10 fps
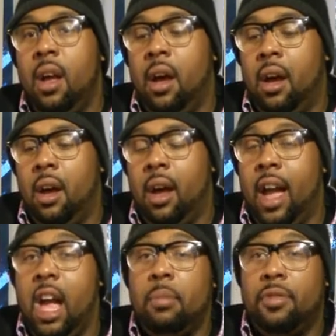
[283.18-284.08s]

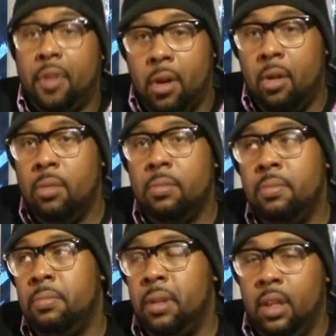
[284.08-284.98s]
I am a firm
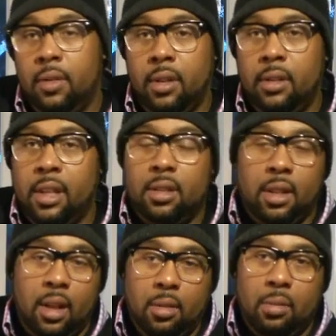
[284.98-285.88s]
believer that you
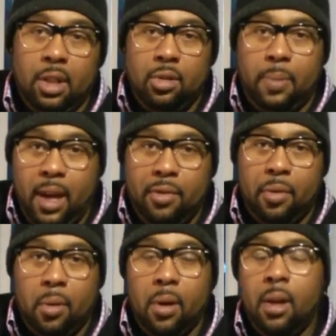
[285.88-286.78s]
get what you pay
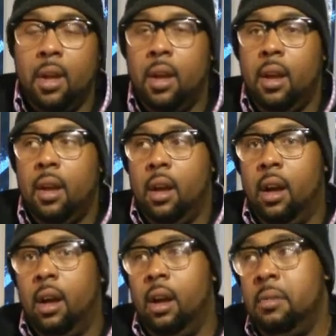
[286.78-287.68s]
for.
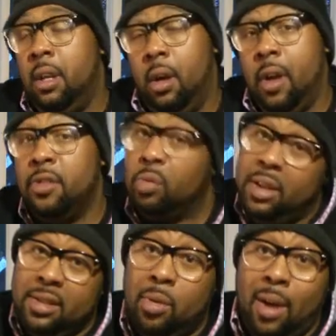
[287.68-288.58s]
There's a
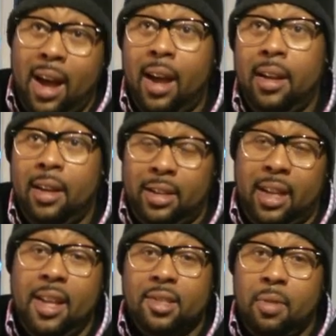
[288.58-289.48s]
reason why a
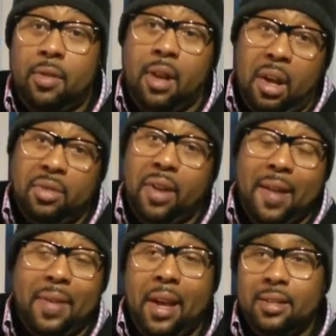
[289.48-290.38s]
Ken Smith costs
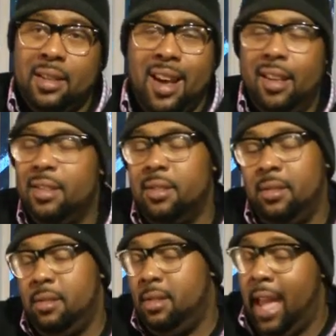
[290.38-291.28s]
$5,000.
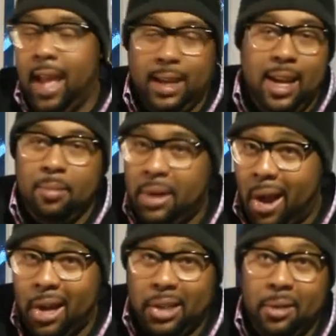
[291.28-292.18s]
That can't be
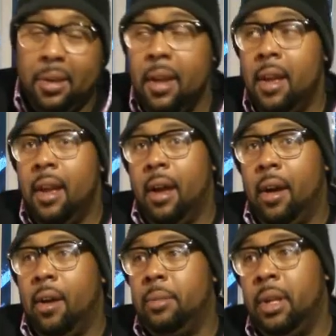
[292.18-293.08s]
argued.
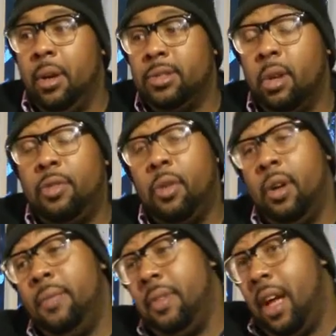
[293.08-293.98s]

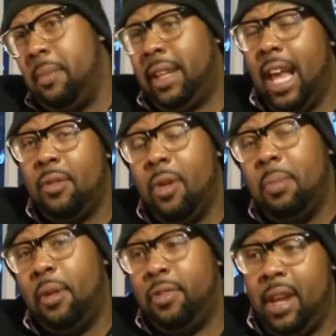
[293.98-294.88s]
So I'm kind of on
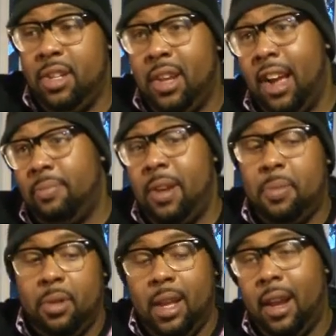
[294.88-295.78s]
both ends. You have
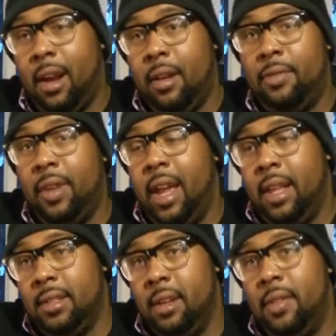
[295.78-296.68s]
people that are
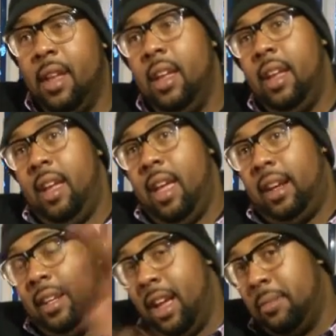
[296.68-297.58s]
fans of
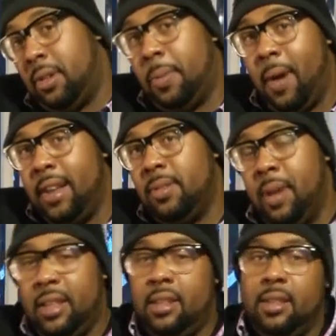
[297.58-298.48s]
economical price
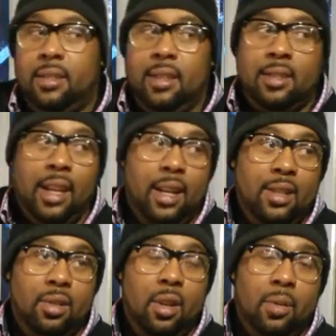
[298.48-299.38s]
basses to say
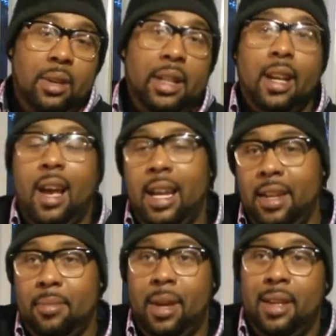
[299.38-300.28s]
that you don't need a
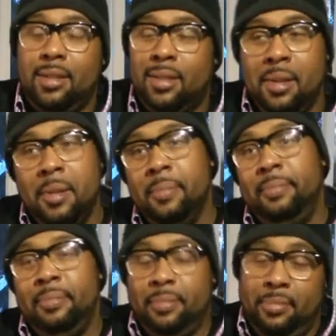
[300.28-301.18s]
high-end bass.
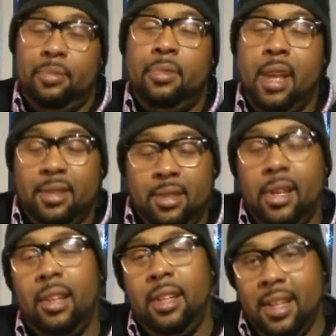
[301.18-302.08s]

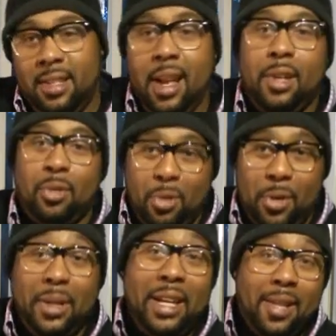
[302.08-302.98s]
Necessarily, that's not
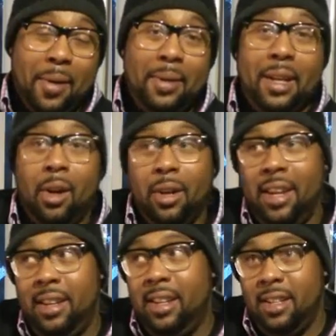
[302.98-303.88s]
true either.
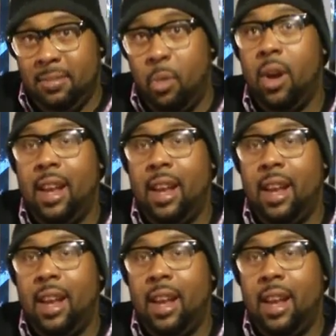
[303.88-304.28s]
It's more